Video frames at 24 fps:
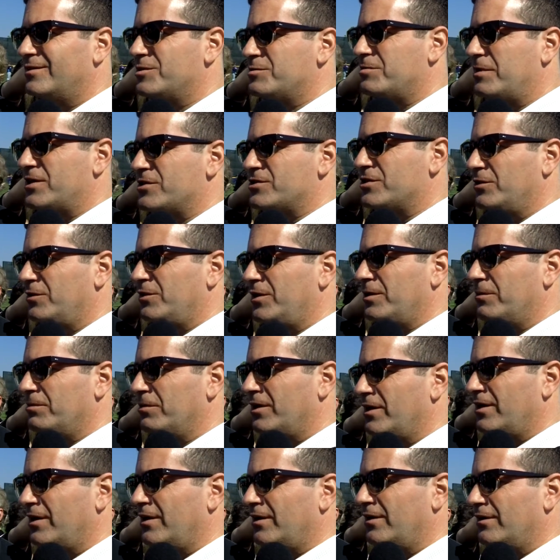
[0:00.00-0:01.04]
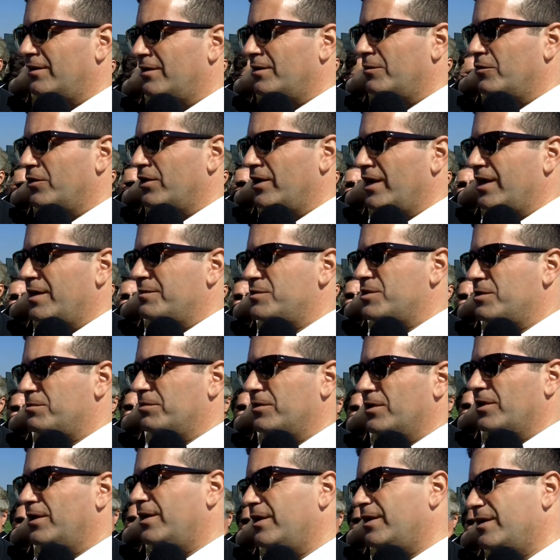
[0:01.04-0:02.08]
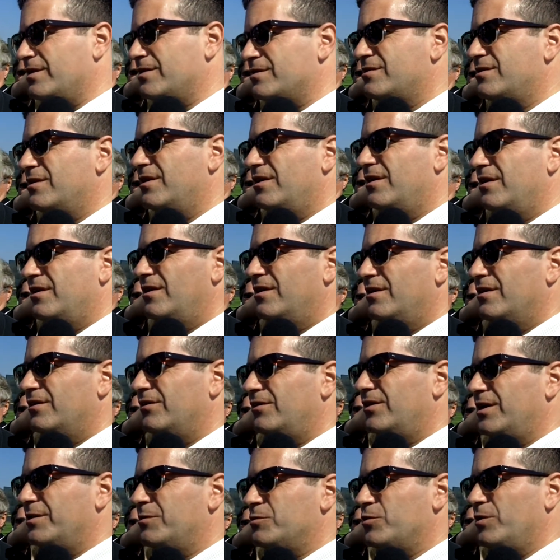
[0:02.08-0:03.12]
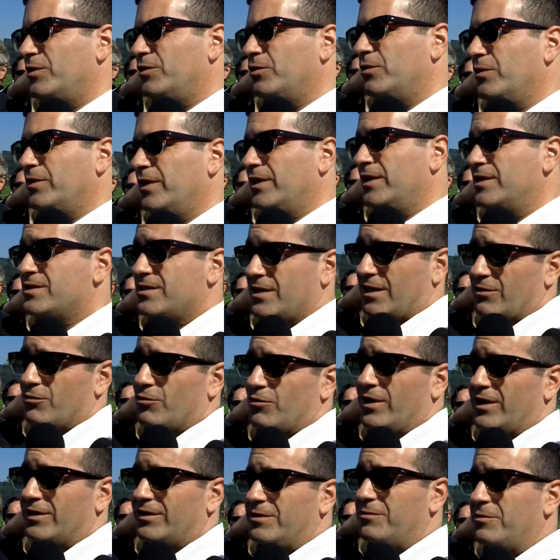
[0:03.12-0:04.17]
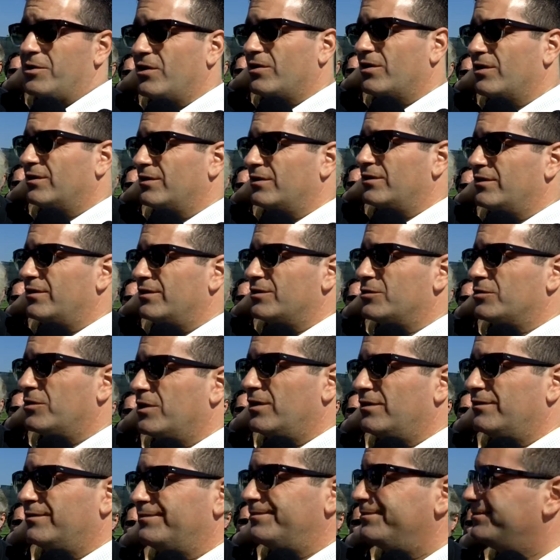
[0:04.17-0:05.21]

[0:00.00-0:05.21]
especially when you're playing the number of games you play against the teams we do in the East and throughout the American League as well.